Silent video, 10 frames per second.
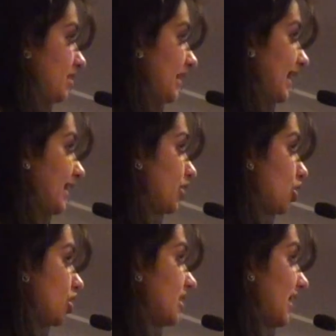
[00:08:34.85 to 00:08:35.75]
and
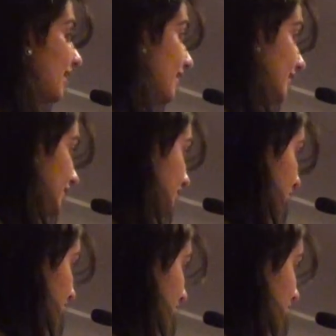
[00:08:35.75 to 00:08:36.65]
not R&D.
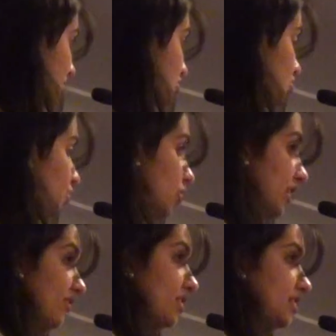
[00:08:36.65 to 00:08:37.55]
So
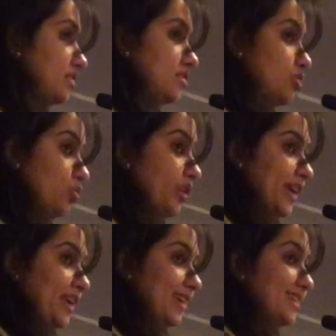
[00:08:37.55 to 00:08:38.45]
whatever it's
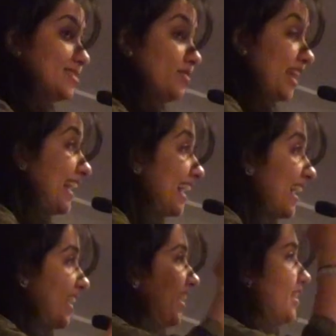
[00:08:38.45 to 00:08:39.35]
doing is very
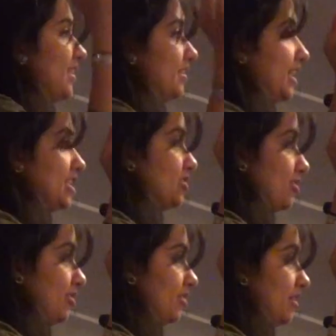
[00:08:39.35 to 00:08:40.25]
high-end in
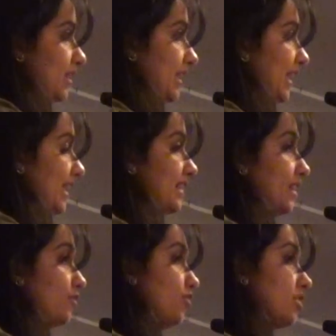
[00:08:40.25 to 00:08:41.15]
nature. And
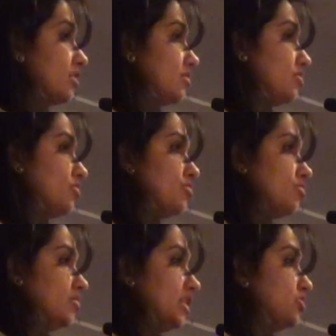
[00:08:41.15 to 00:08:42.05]
therefore,
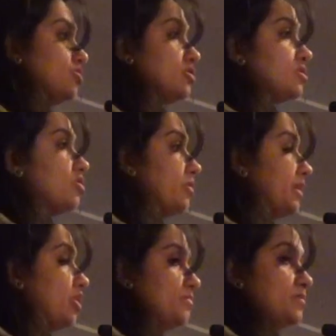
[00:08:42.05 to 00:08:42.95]
they should just not be
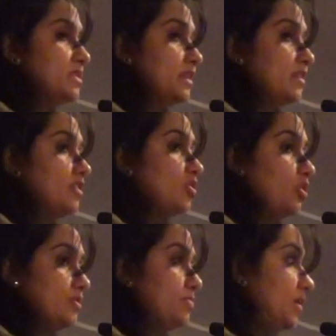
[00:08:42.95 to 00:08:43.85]
compensated a
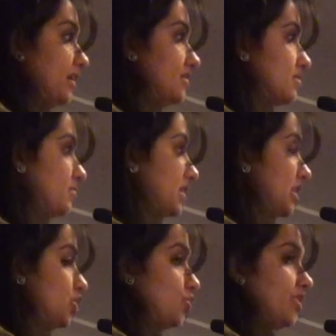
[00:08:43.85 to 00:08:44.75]
cost plus, but
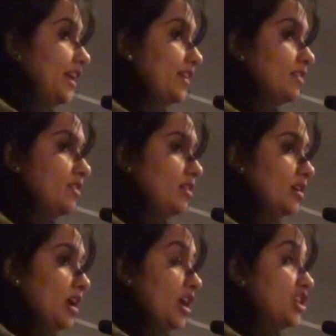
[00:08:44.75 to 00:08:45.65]
they should get a
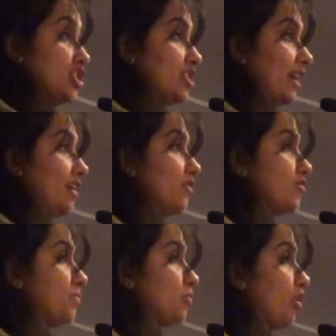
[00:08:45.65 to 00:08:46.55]
share of
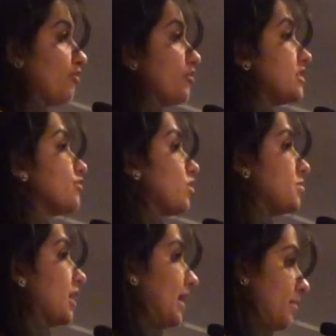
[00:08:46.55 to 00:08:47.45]
the profits from
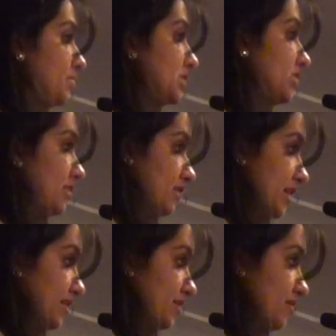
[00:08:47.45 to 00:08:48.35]
the IP
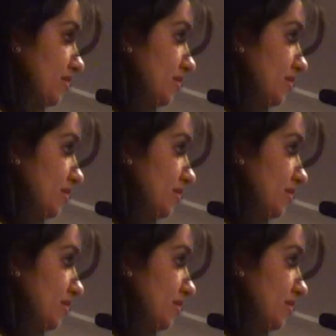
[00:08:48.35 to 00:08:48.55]
generated.